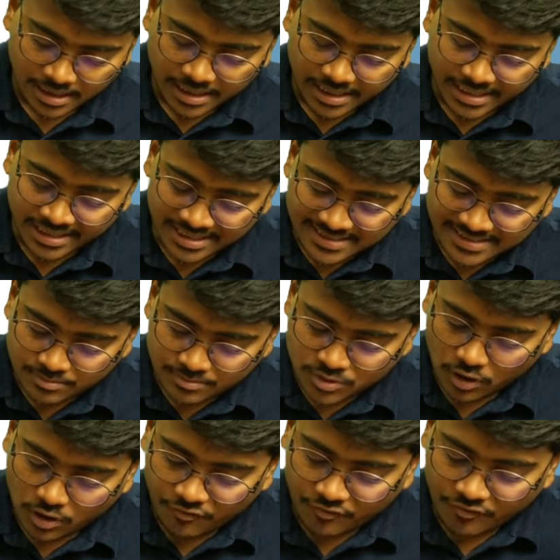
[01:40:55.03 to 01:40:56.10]
In terms
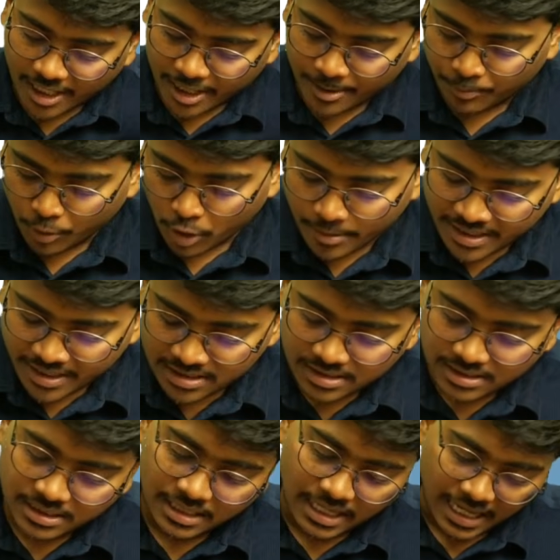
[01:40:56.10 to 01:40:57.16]
of employment
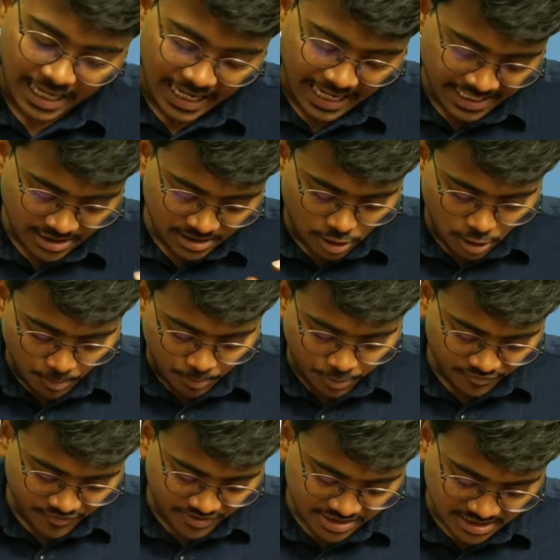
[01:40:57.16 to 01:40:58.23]
and
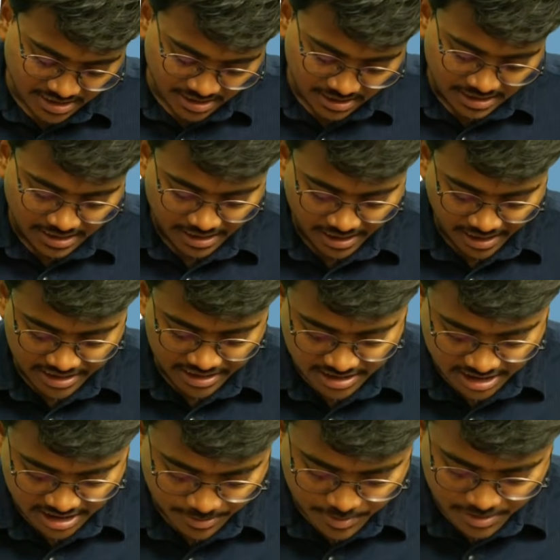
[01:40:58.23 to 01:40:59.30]
professional
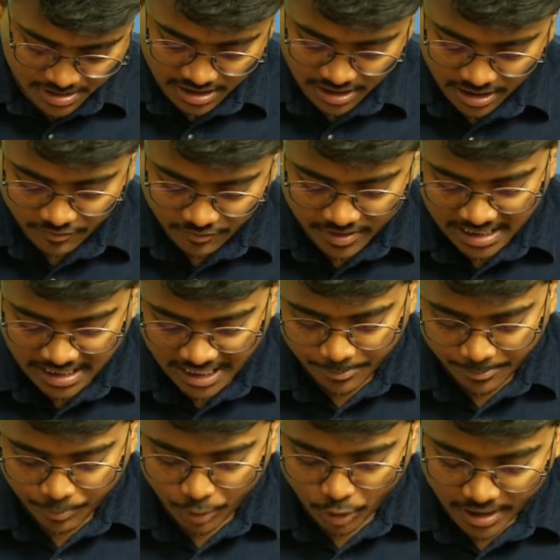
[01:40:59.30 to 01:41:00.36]
relationships with the
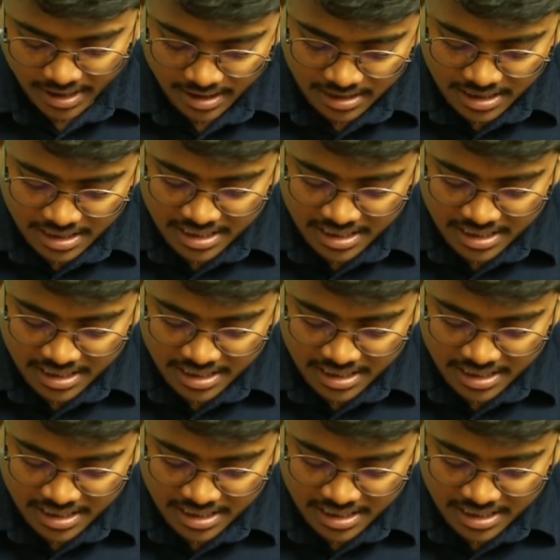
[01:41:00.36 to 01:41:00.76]
employer,